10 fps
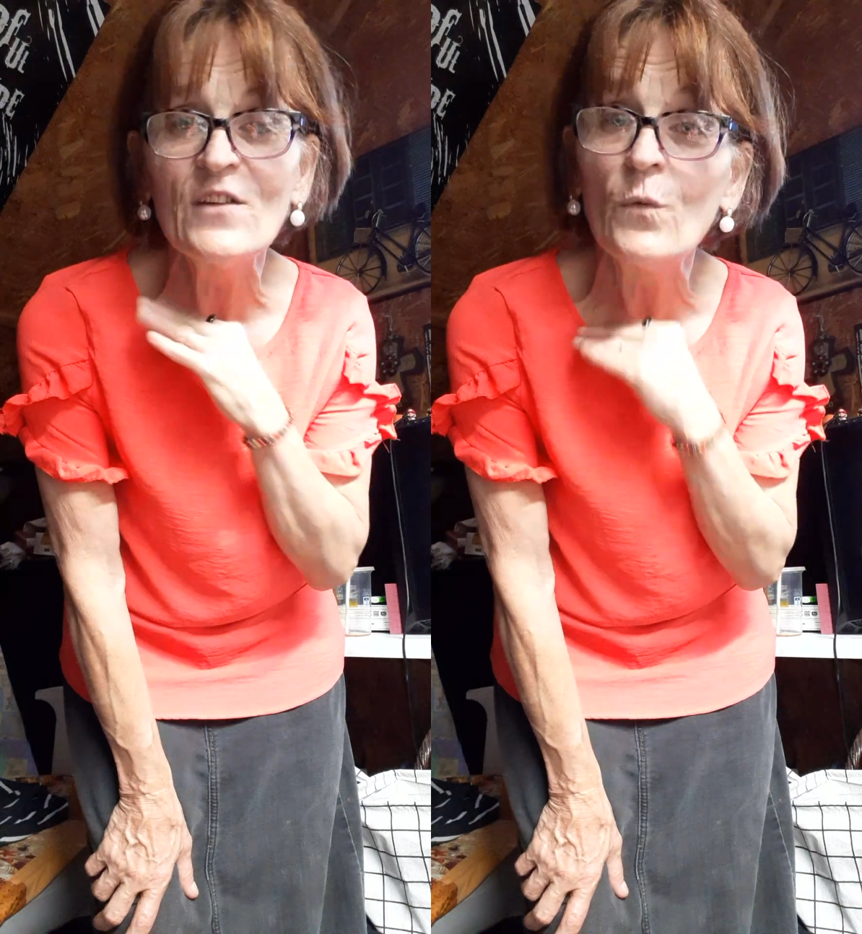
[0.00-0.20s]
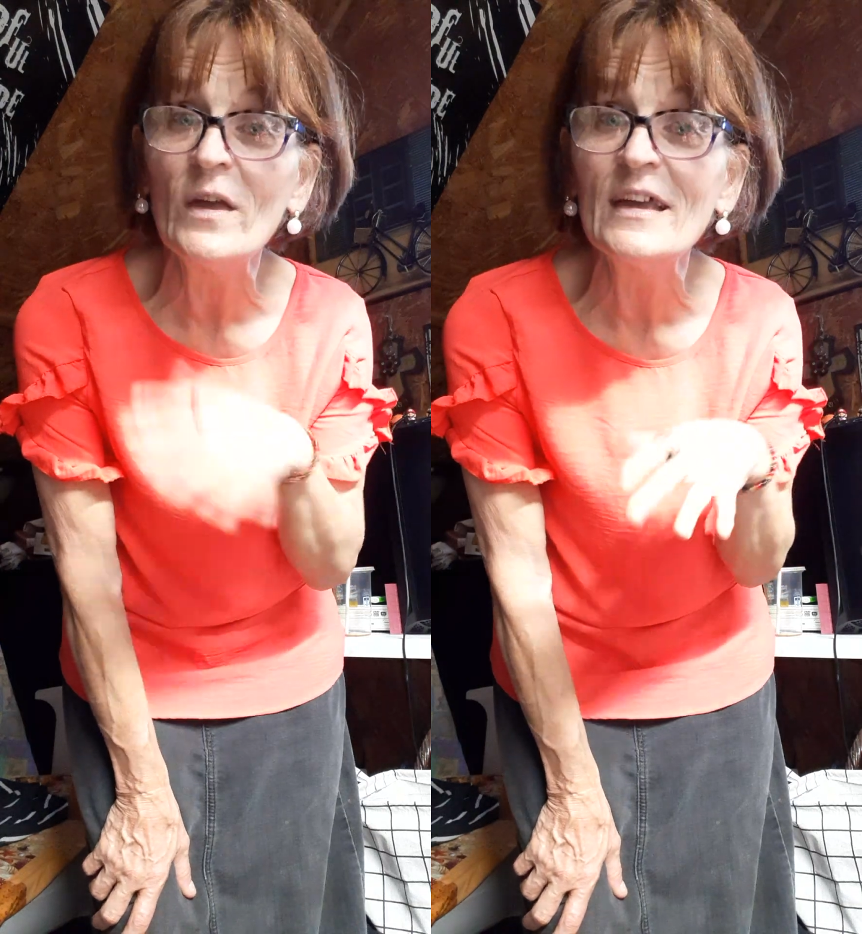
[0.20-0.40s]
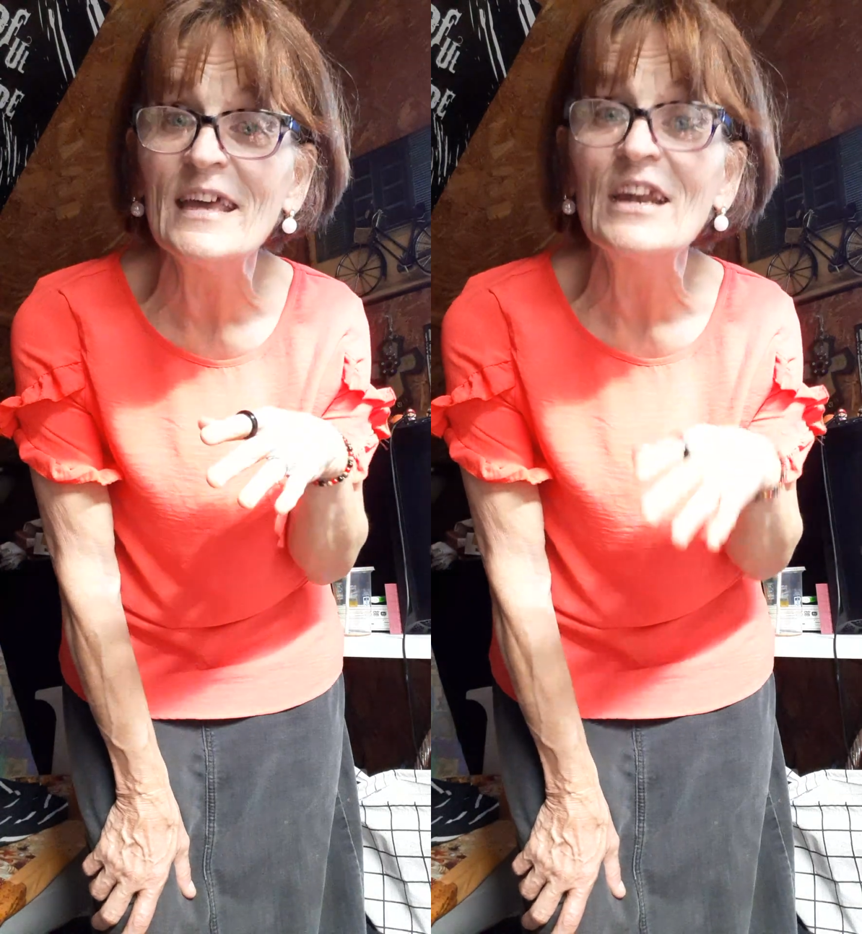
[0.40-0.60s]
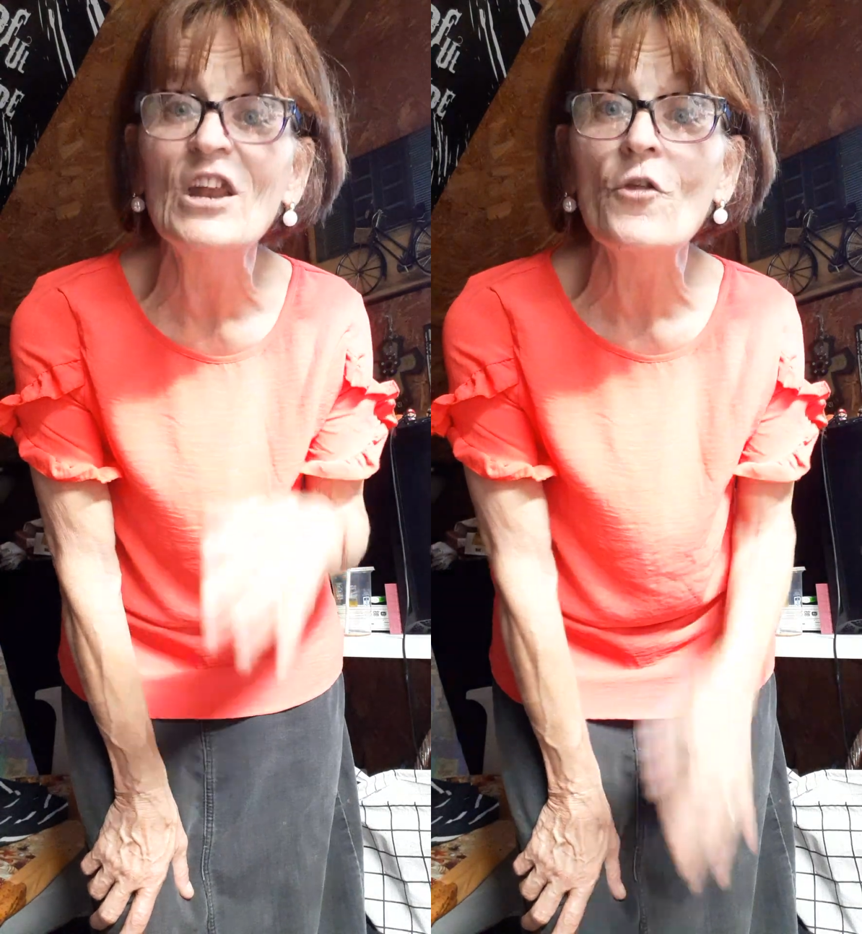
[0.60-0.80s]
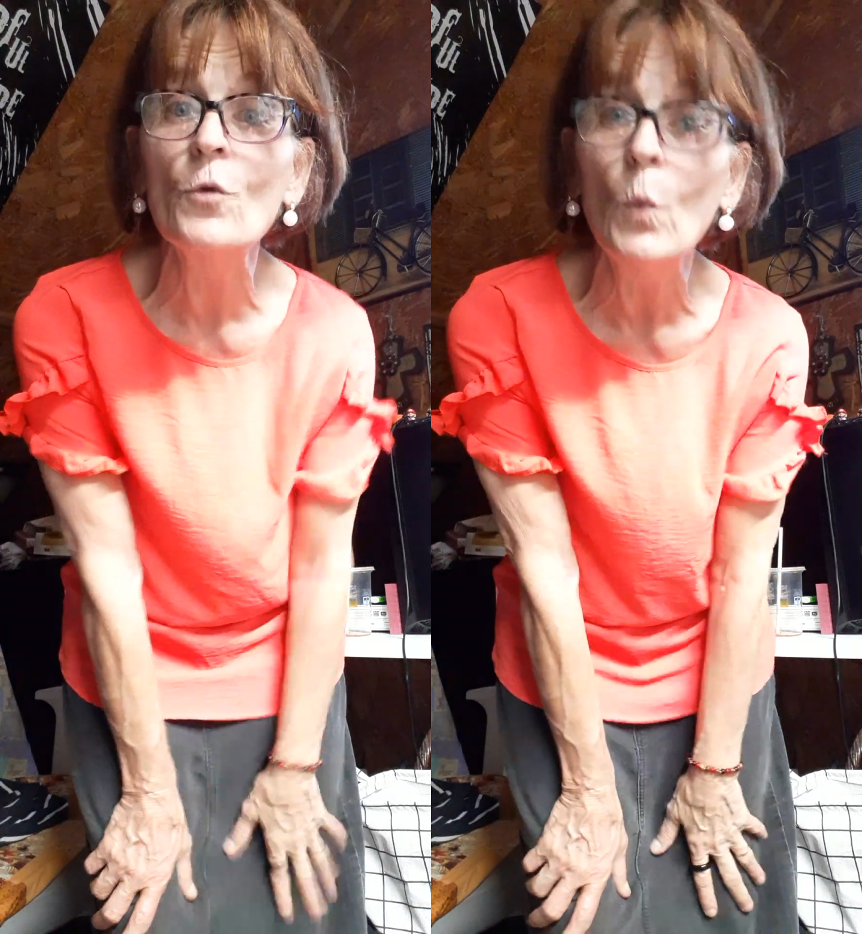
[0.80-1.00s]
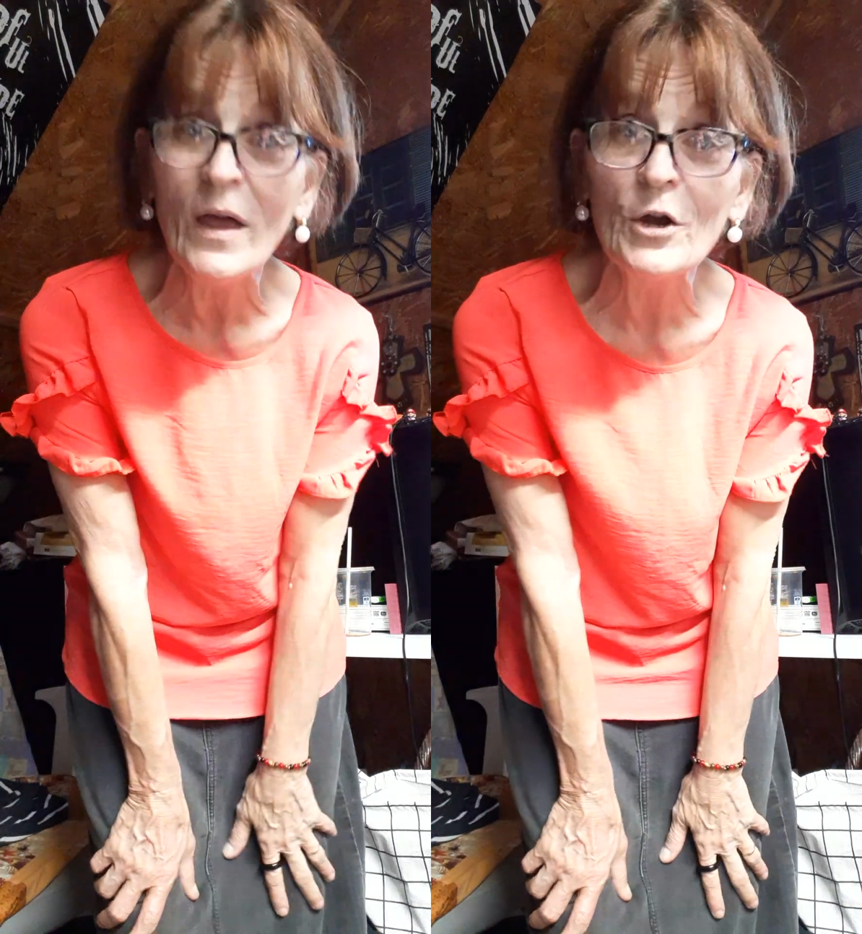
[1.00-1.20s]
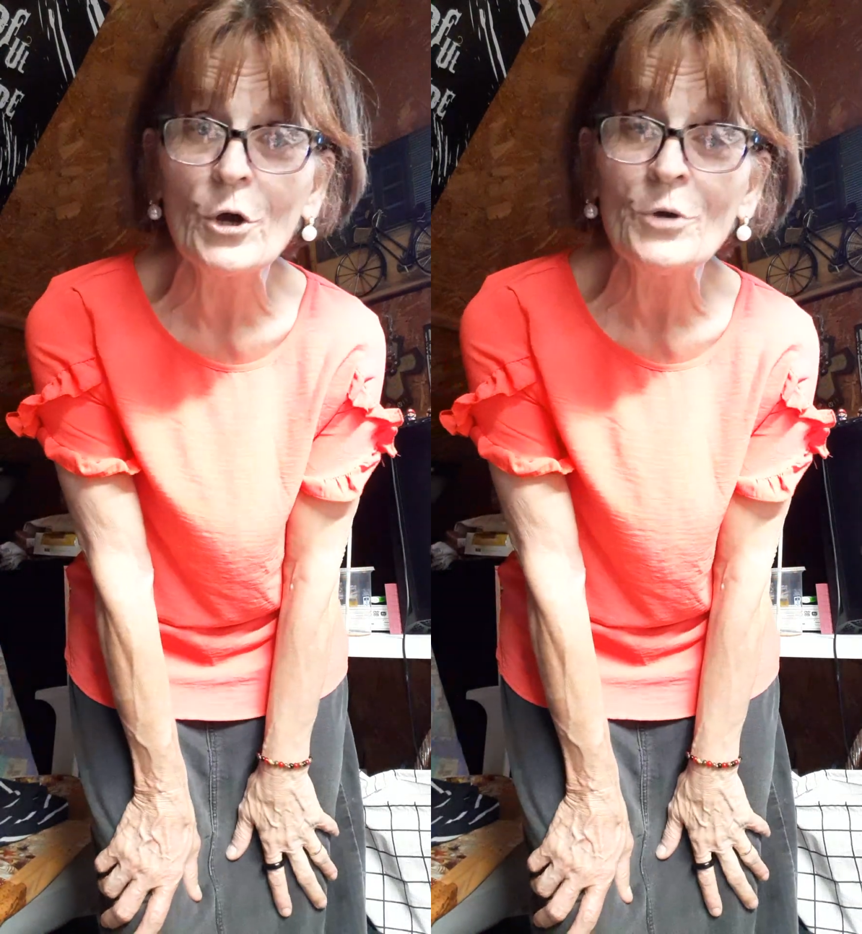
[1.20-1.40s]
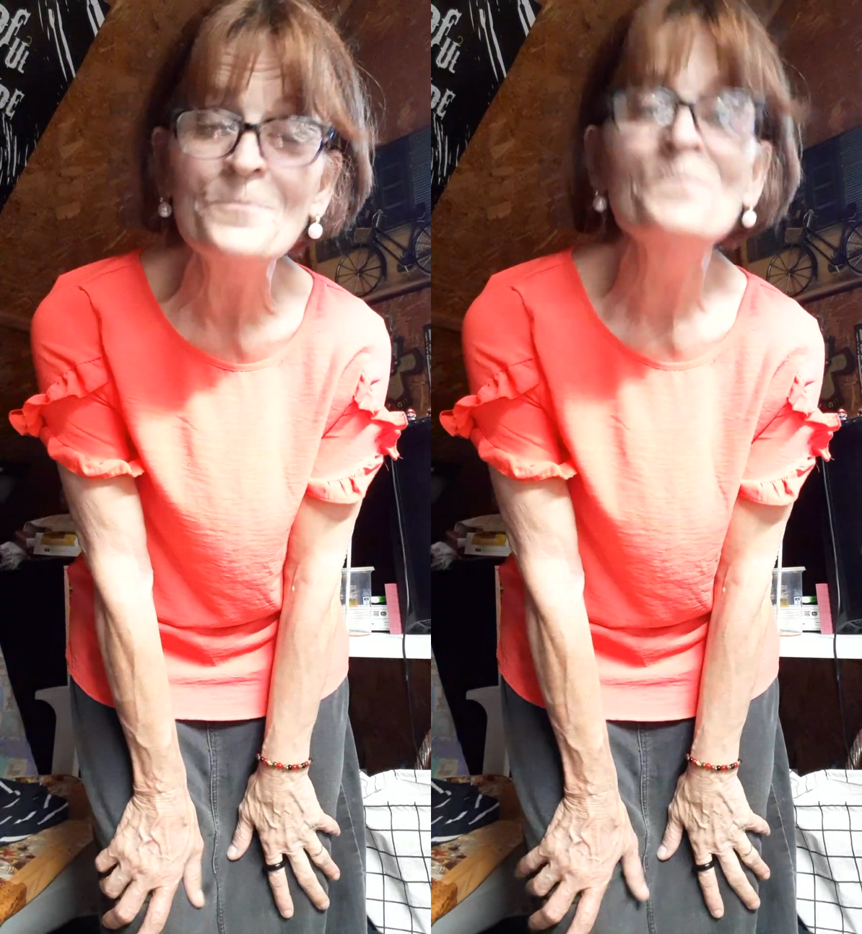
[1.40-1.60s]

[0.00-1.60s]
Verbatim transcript: if we can get another winner.